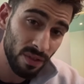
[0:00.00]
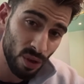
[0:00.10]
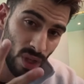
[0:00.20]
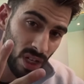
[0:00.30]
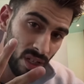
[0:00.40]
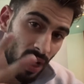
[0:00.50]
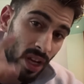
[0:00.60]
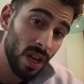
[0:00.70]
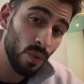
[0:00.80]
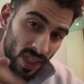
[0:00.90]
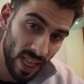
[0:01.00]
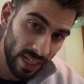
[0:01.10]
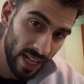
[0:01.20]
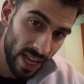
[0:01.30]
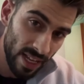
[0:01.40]
for 2 years with
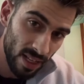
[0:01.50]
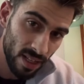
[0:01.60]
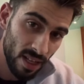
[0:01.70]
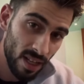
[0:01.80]
that guy.